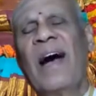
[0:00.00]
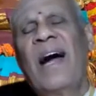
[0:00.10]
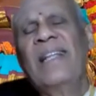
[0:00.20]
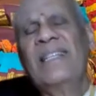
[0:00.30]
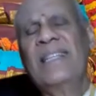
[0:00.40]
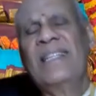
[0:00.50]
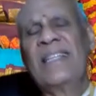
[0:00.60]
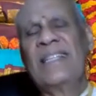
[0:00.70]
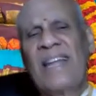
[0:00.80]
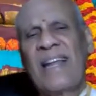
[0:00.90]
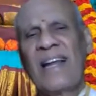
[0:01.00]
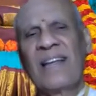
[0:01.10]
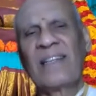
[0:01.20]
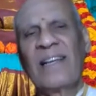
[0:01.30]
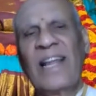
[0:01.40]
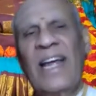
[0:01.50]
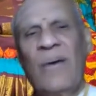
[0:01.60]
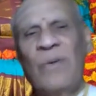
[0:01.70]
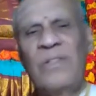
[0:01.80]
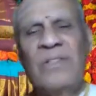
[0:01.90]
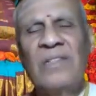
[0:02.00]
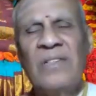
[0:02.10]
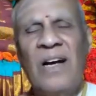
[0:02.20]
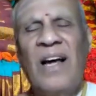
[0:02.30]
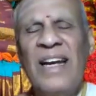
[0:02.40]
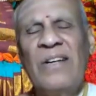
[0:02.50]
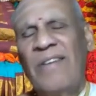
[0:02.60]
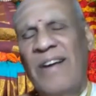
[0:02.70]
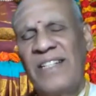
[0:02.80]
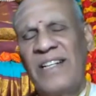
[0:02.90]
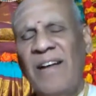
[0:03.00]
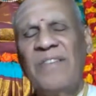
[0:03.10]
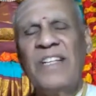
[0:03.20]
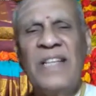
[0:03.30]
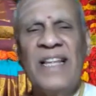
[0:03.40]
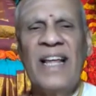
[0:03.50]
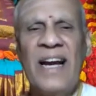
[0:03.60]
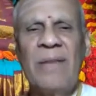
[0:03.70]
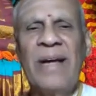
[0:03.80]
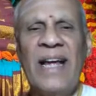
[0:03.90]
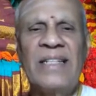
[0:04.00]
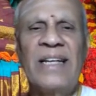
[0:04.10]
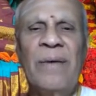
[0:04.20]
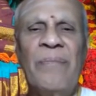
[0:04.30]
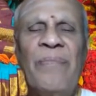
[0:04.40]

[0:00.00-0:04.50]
And this is the general layout. or introduction of this Adhikaranam, I can say.